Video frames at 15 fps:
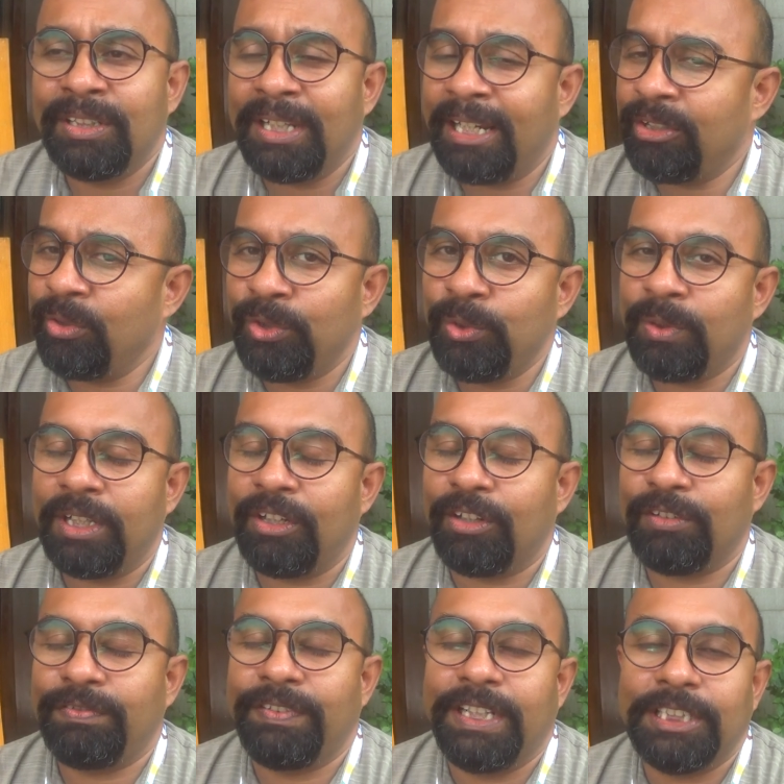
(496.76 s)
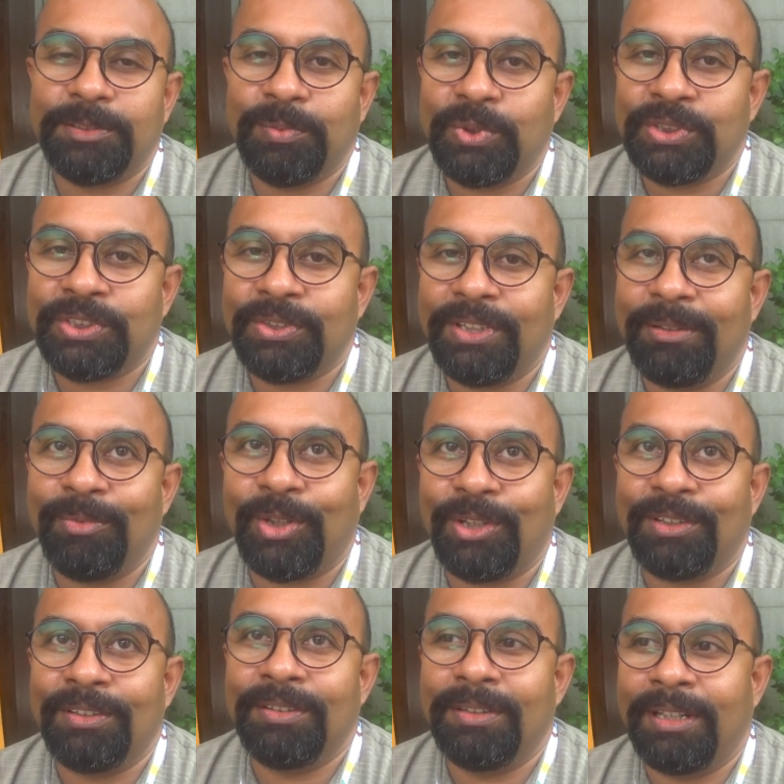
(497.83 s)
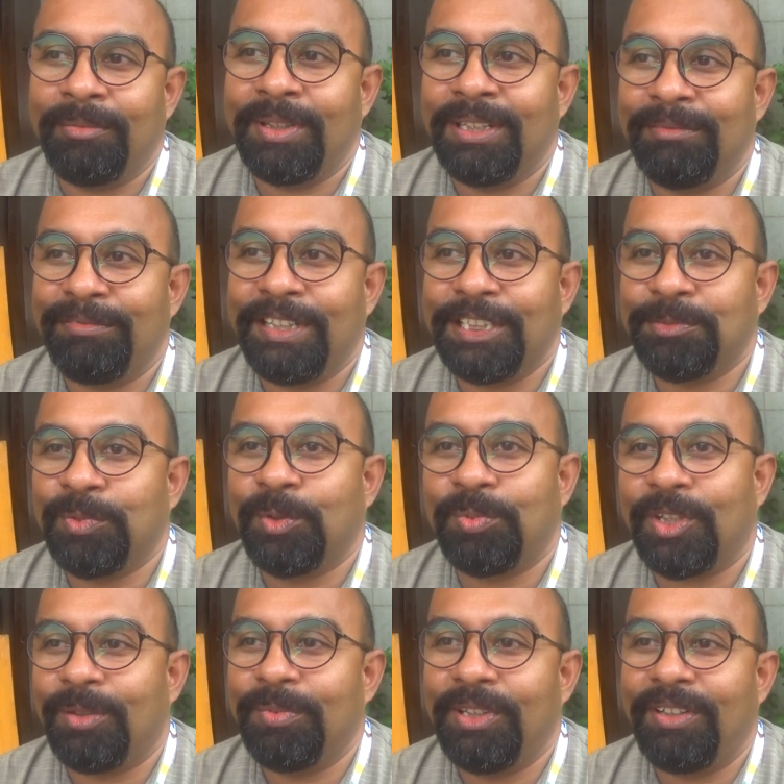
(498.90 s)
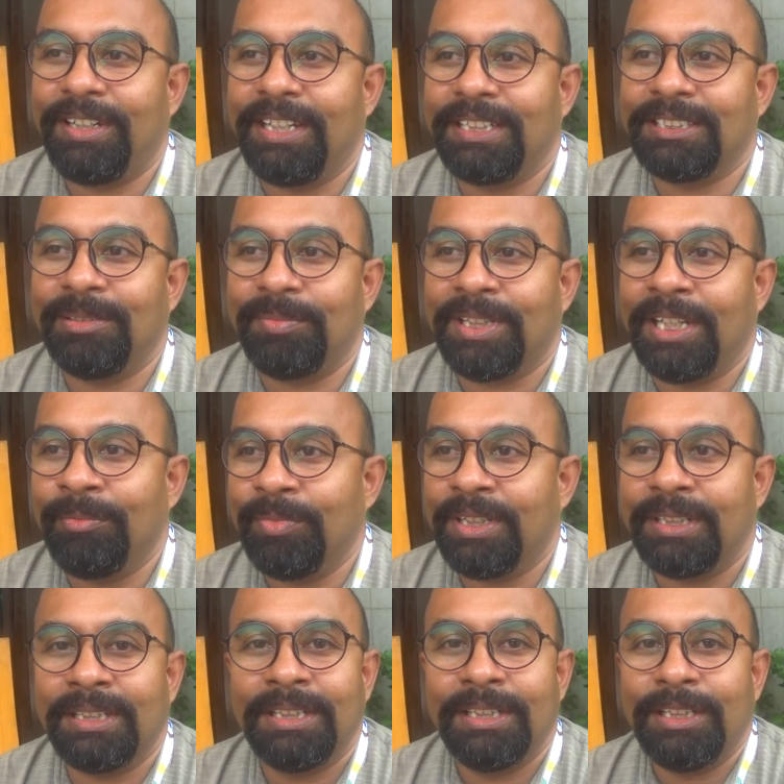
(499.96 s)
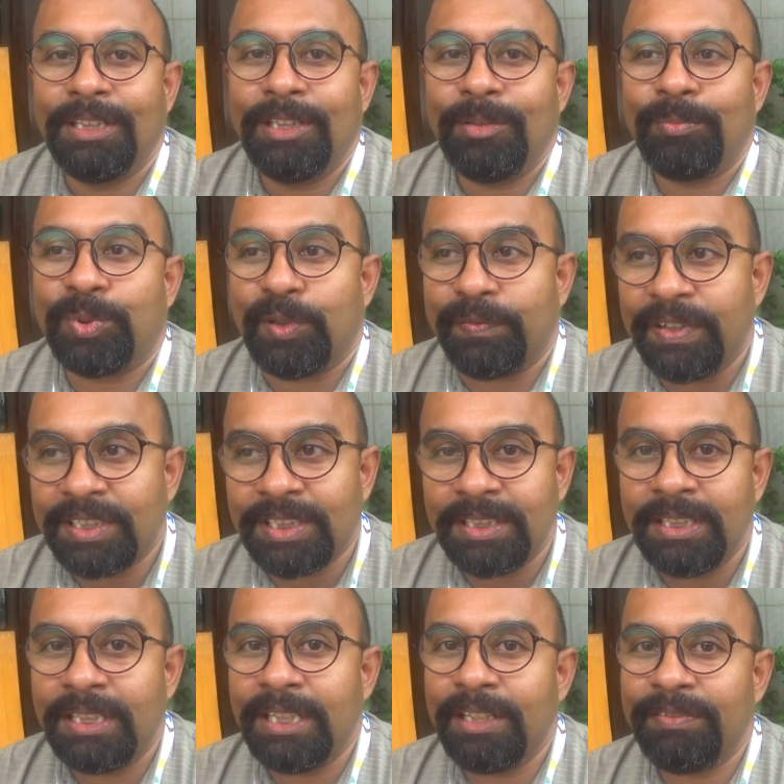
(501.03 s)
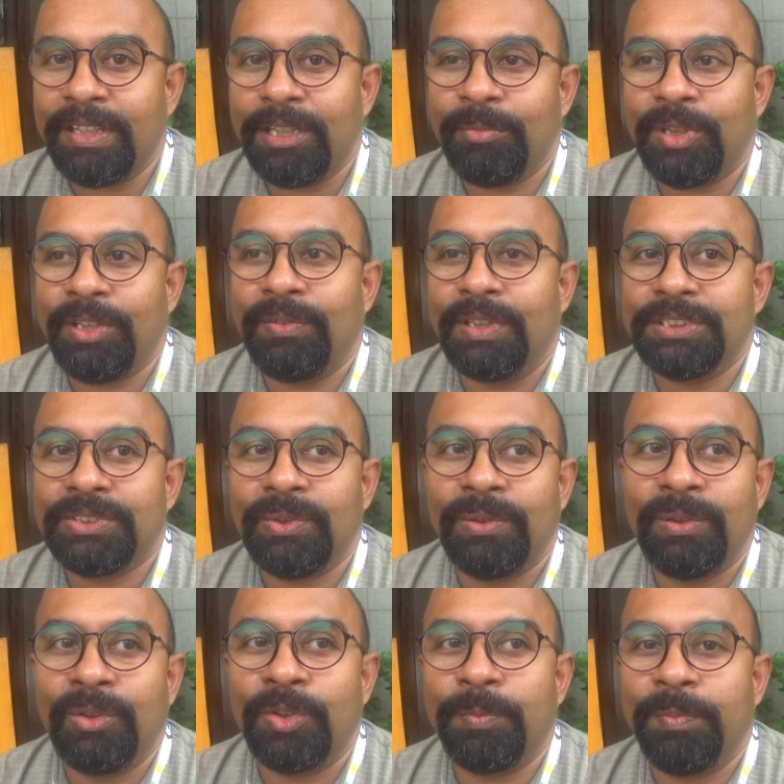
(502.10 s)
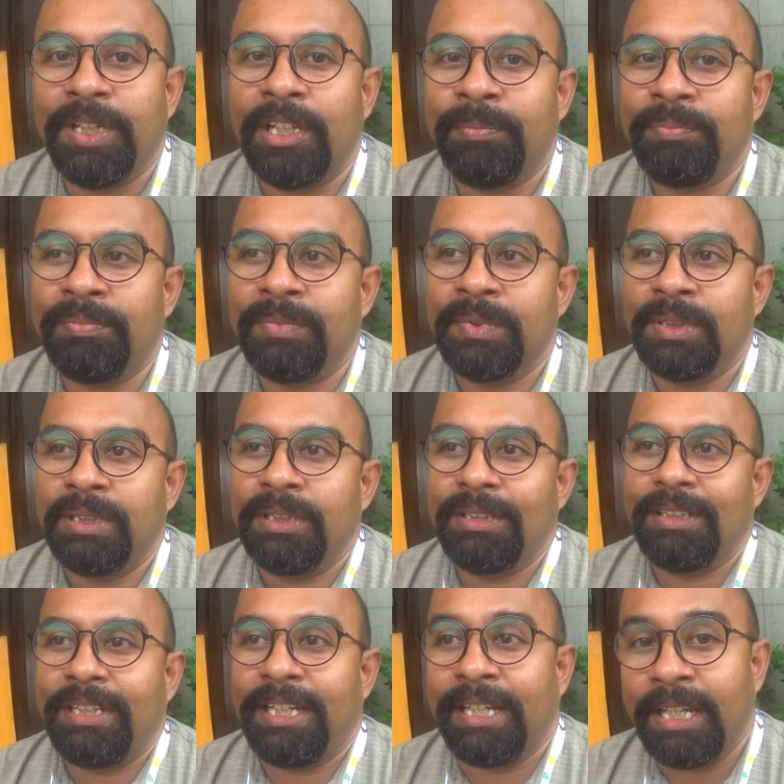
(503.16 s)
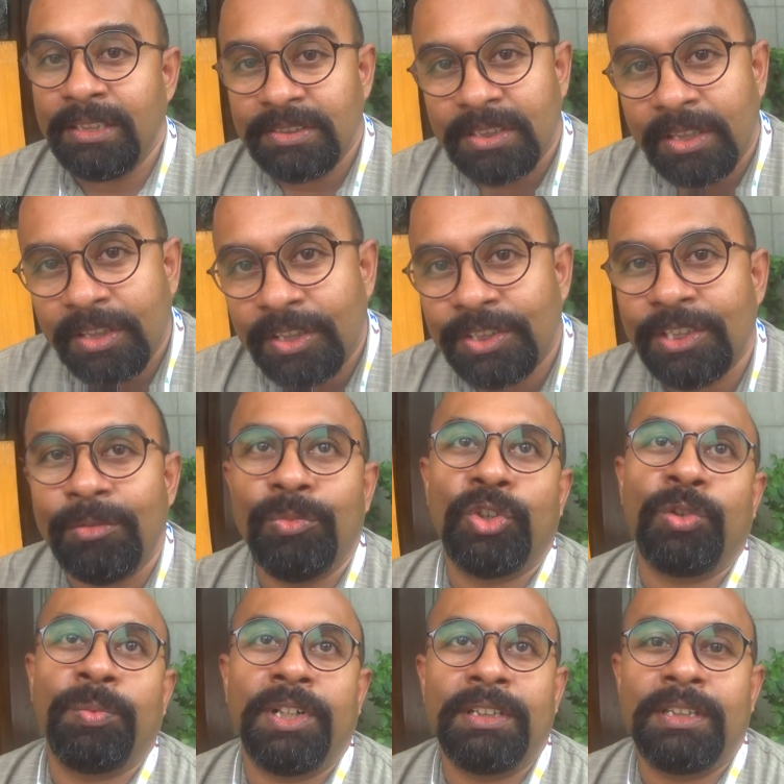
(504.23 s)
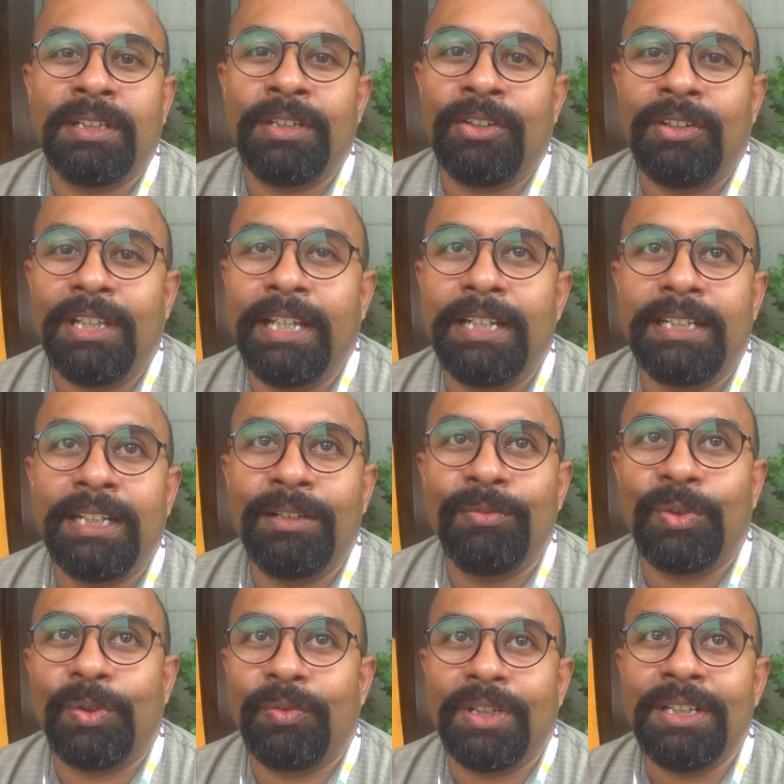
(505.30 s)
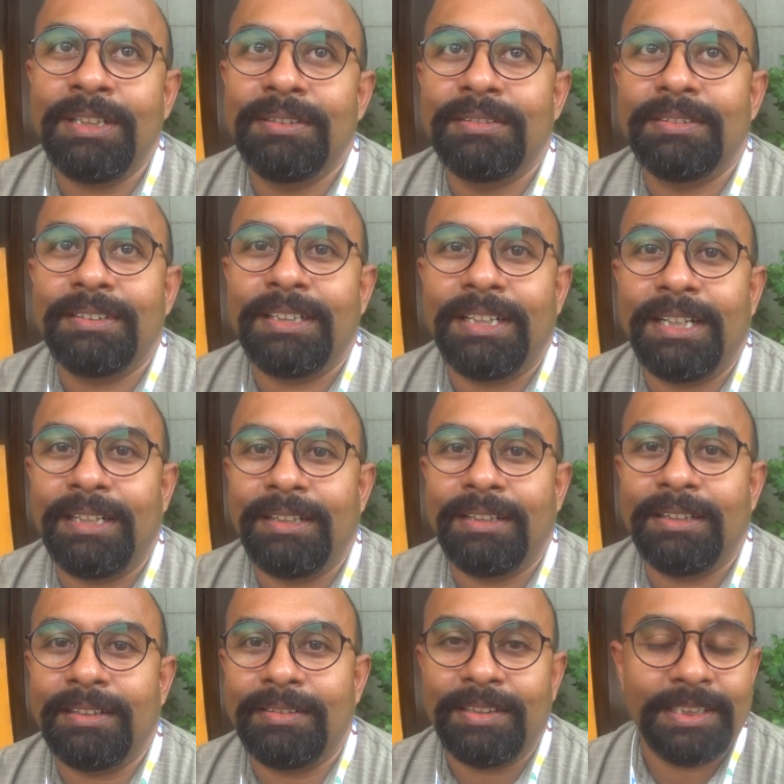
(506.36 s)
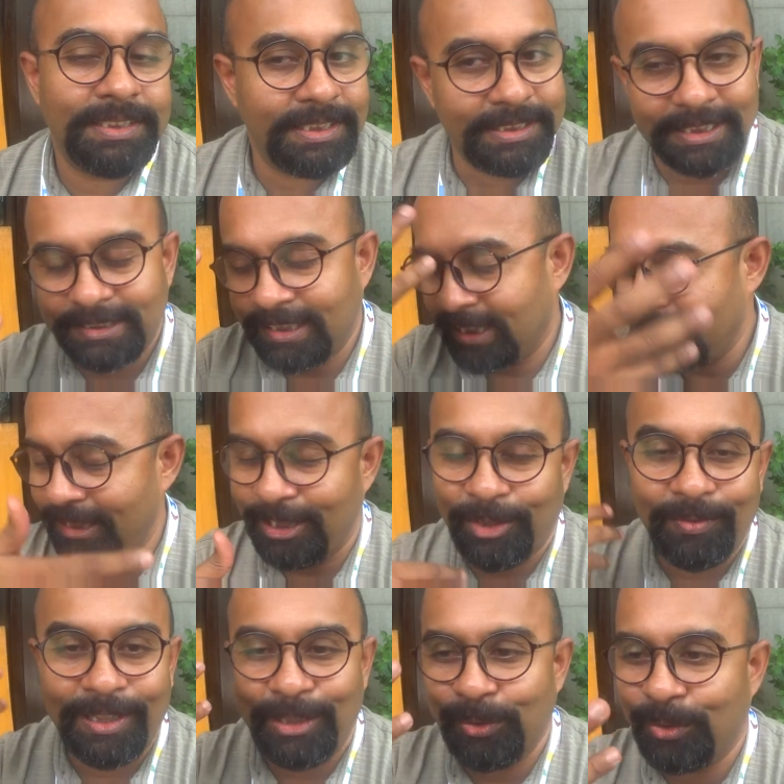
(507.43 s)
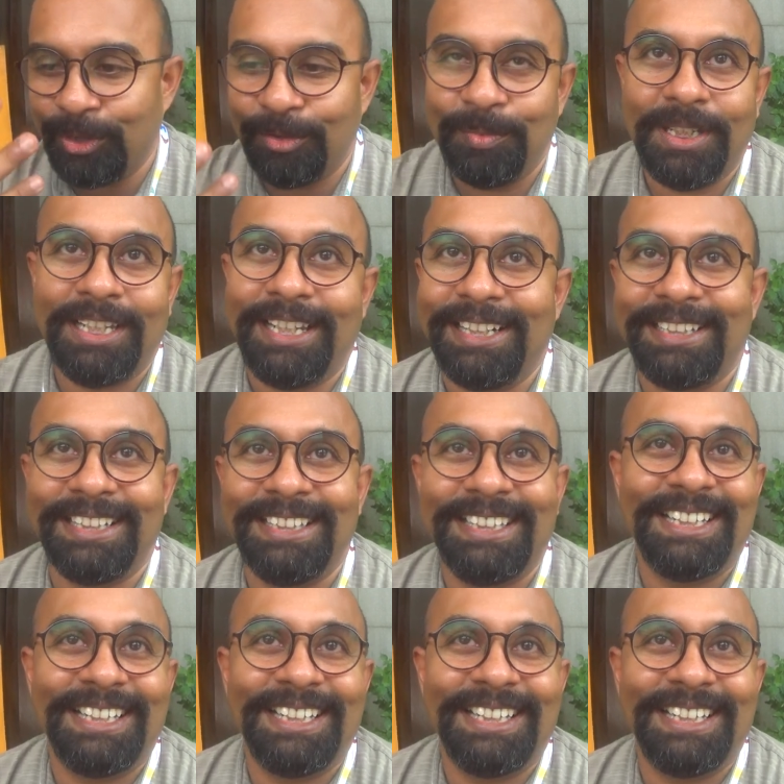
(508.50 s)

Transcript: I don't do a lot of Facebook, so I'm not on, I mean, Facebook probably will take some time, but professionally, if anybody wants to look me up, again, Sankarshan Mukhopadhyay on LinkedIn would work. And this is exactly how I look on my LinkedIn.